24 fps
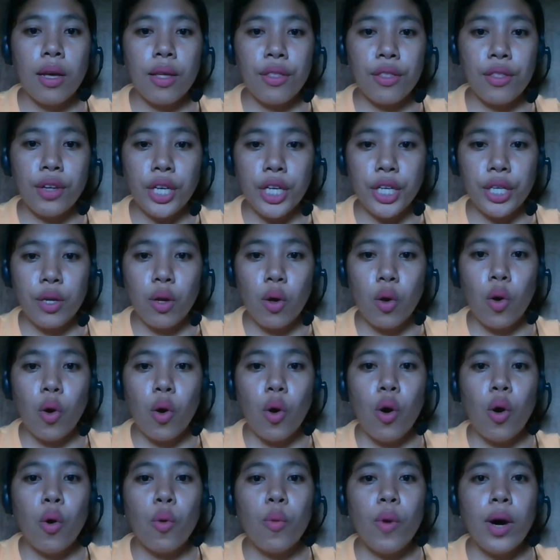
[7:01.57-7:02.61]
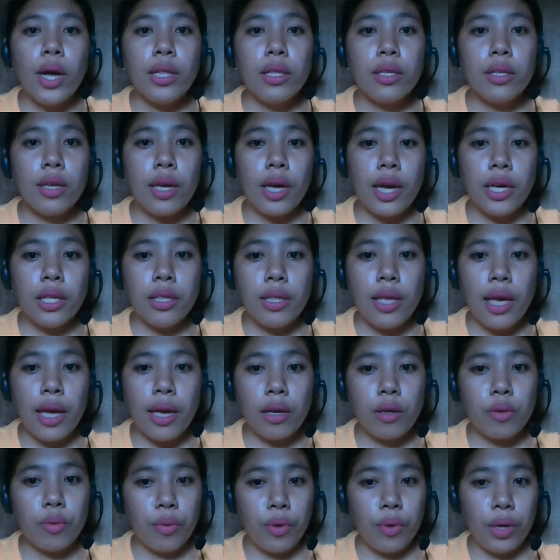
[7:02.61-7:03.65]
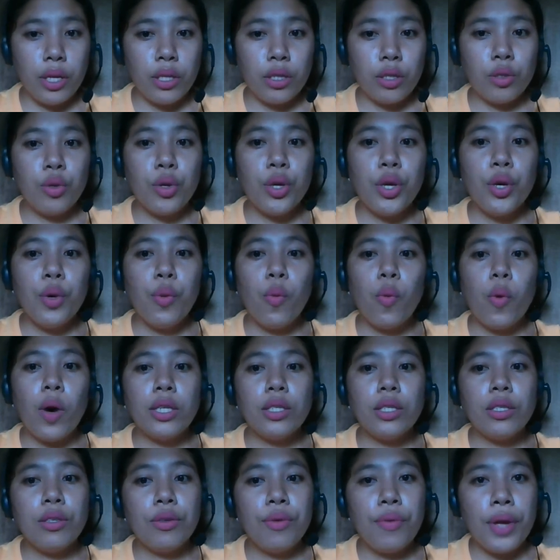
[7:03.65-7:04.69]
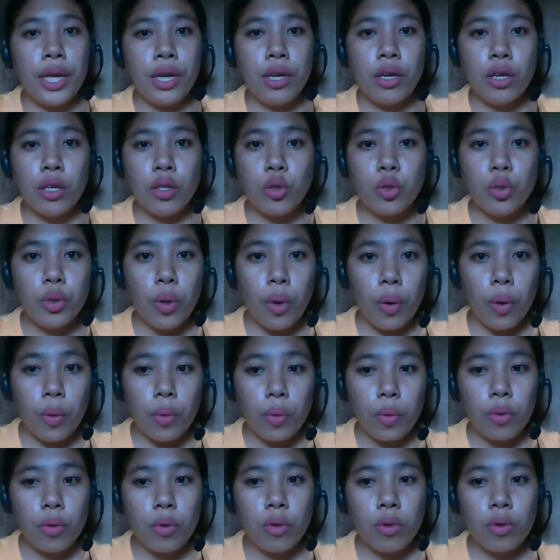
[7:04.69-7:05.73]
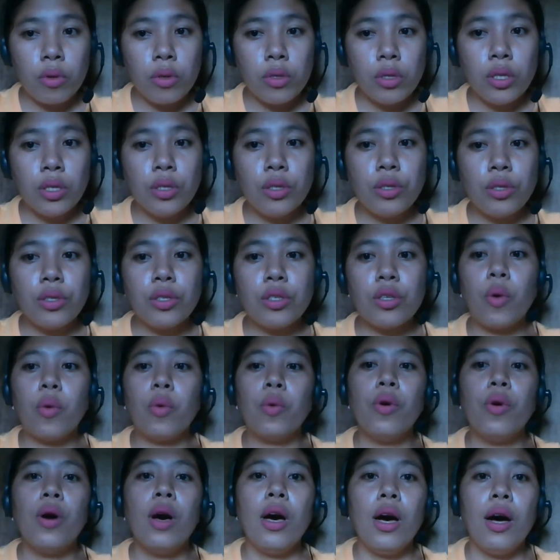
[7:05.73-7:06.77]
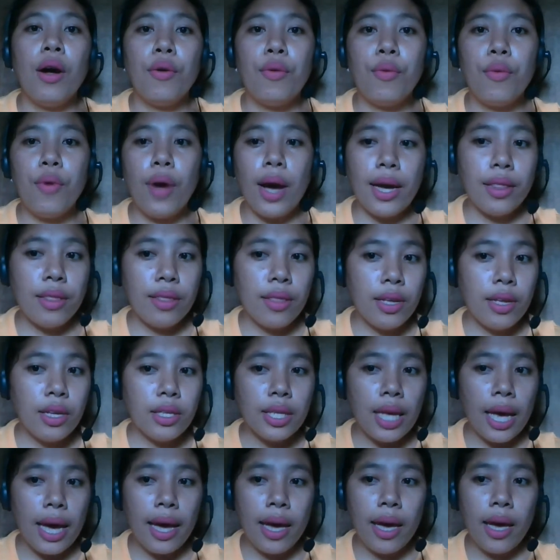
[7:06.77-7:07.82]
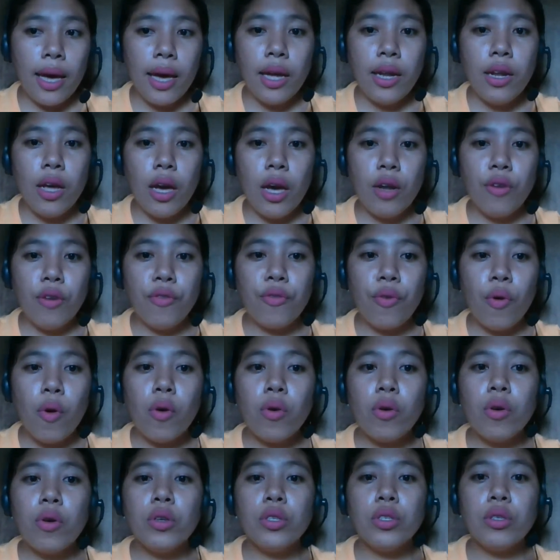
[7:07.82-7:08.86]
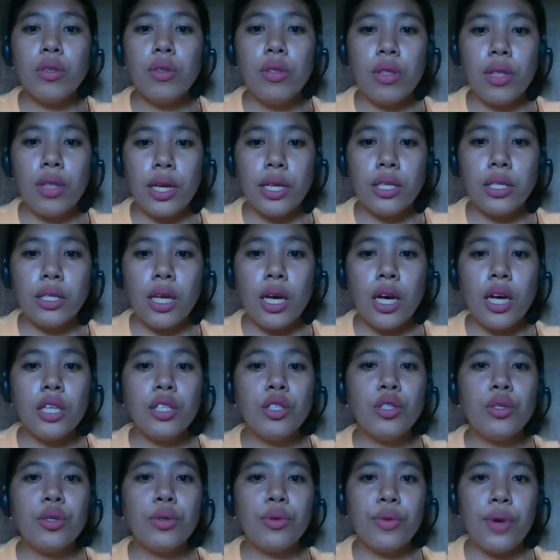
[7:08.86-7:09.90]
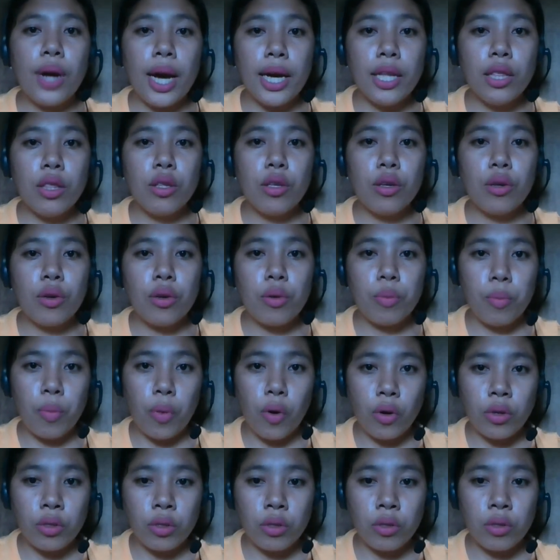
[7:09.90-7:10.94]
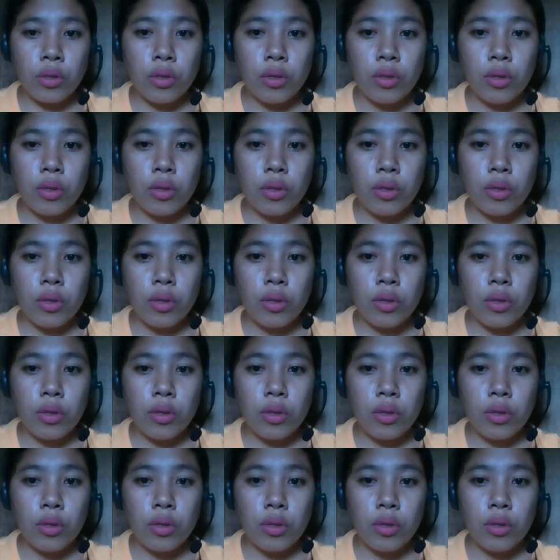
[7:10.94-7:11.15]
Third, what key takeaways do you want the reader to know? So write this ahead and focus on this as you write your post.